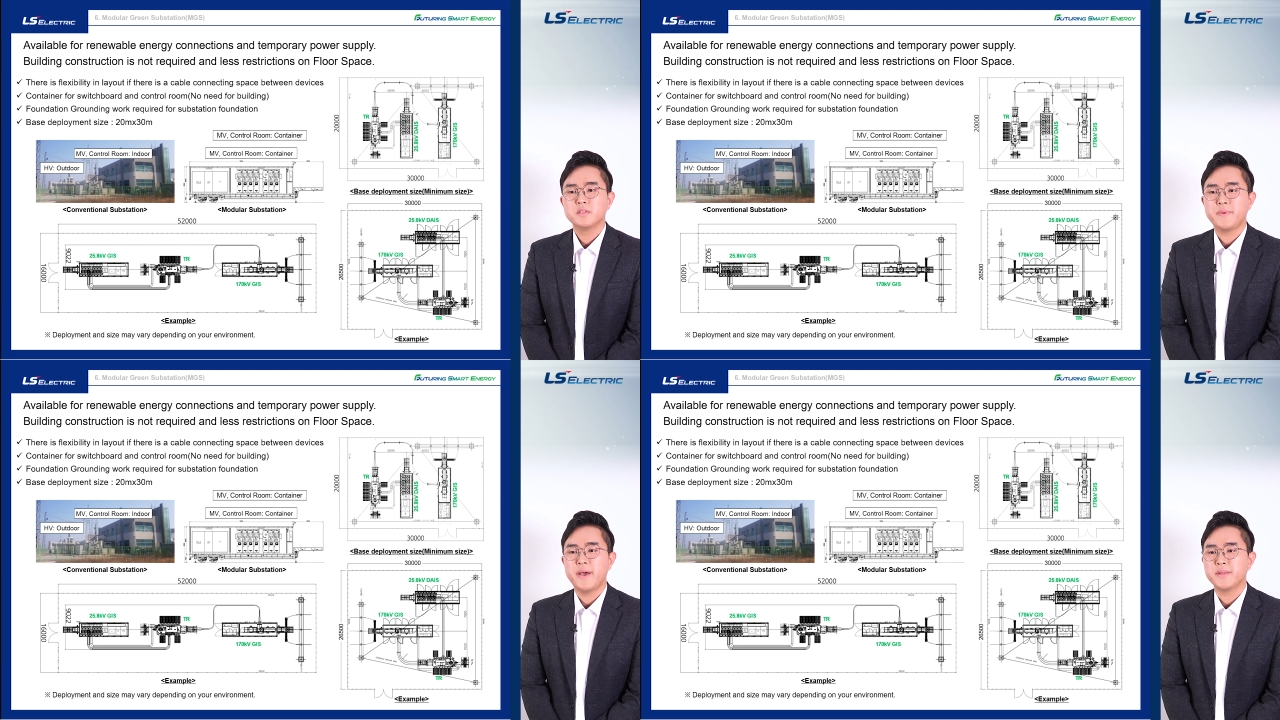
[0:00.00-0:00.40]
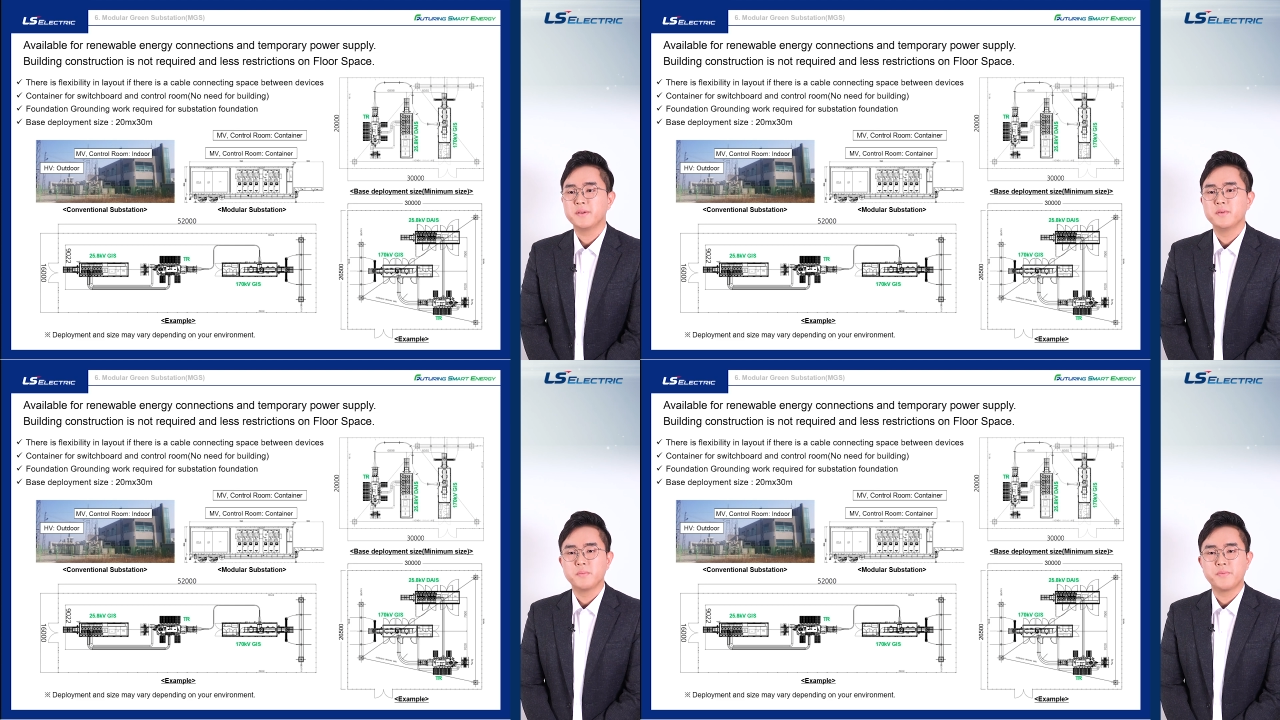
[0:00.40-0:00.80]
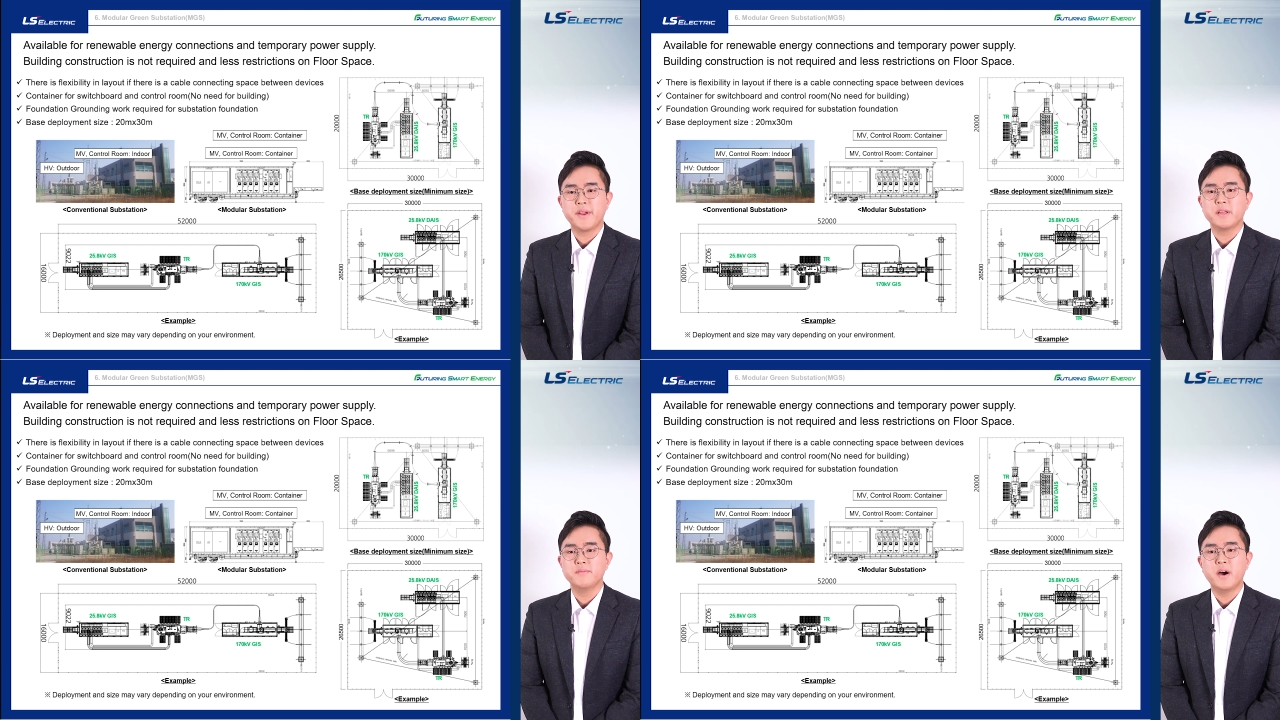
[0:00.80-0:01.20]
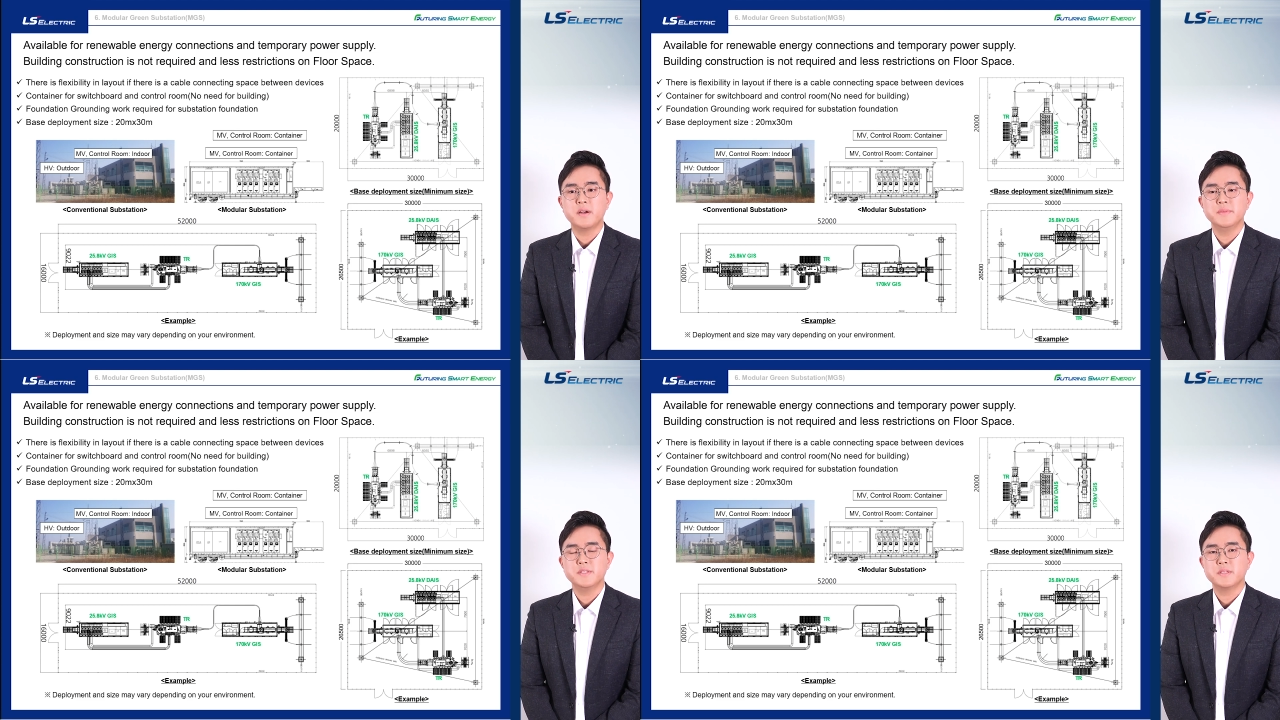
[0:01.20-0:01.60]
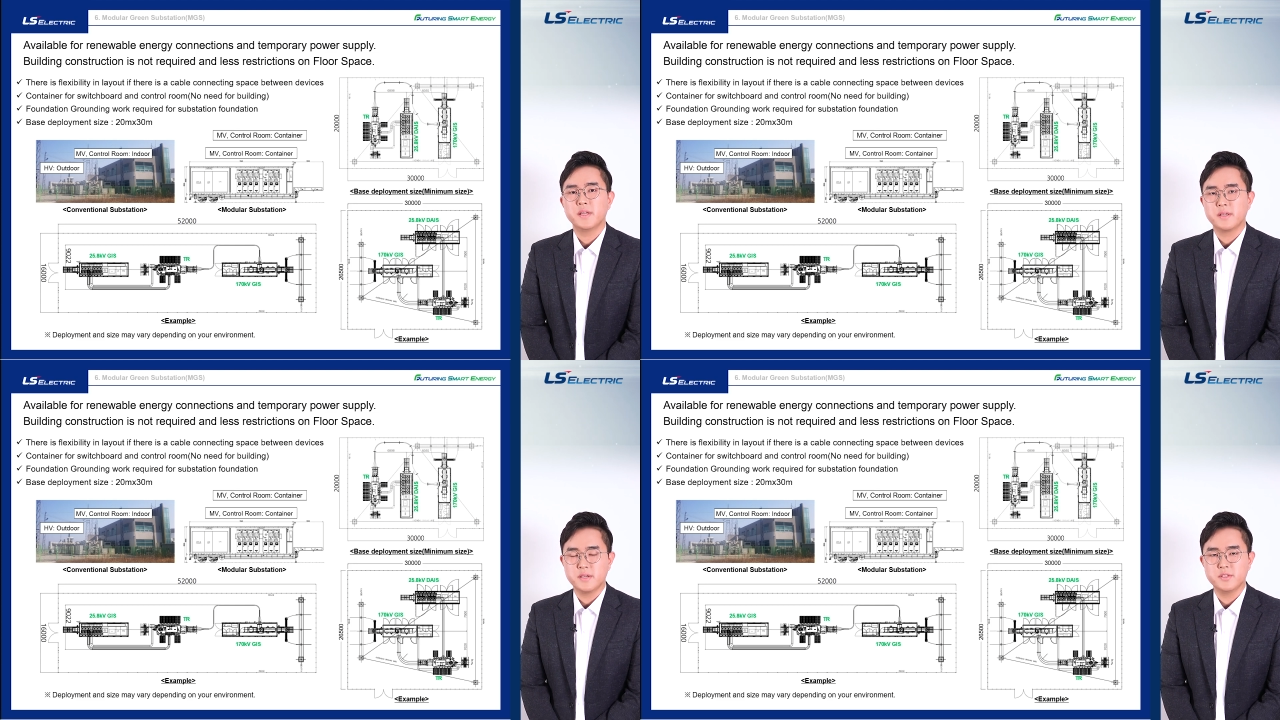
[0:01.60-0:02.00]
depending on operating environment
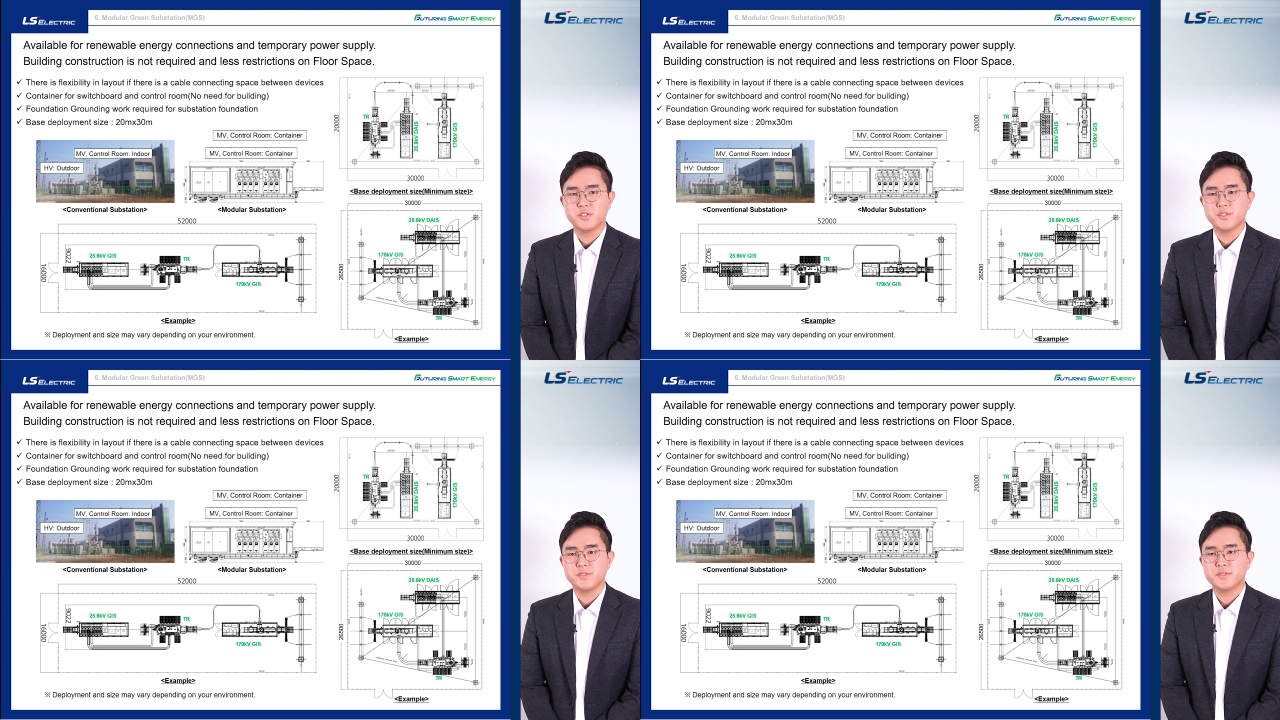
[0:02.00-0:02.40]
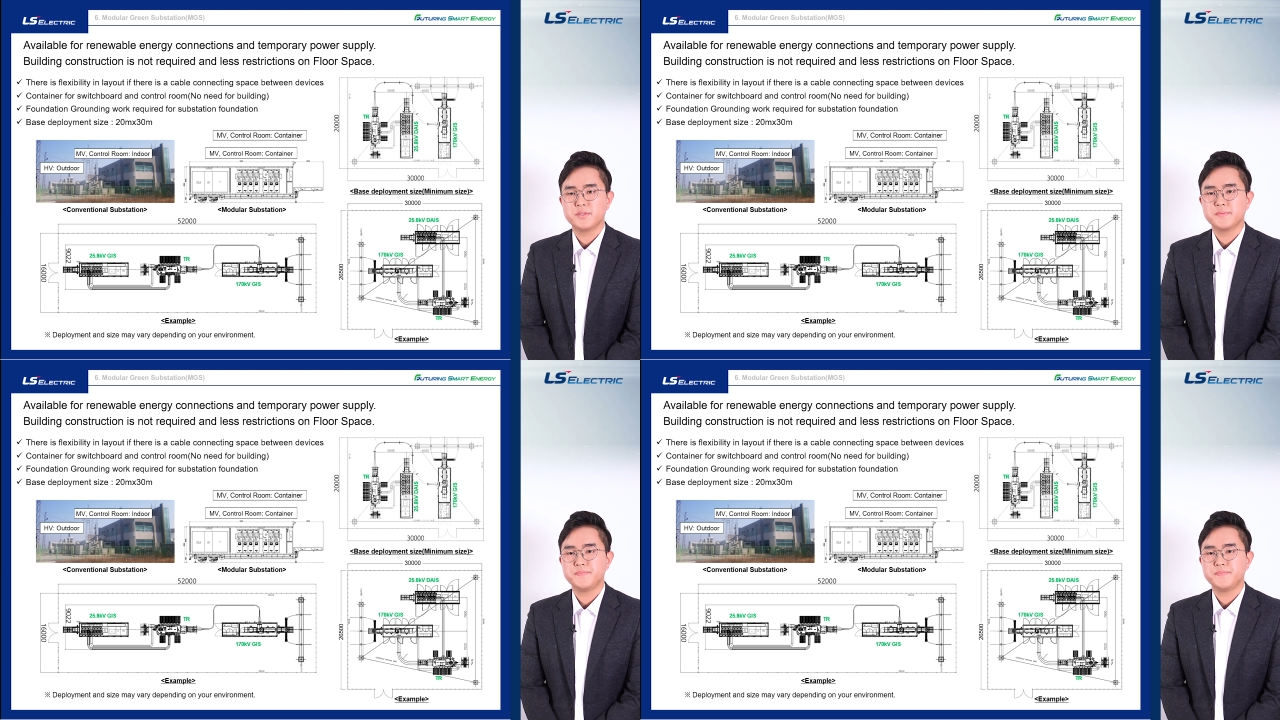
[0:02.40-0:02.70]
and conditions.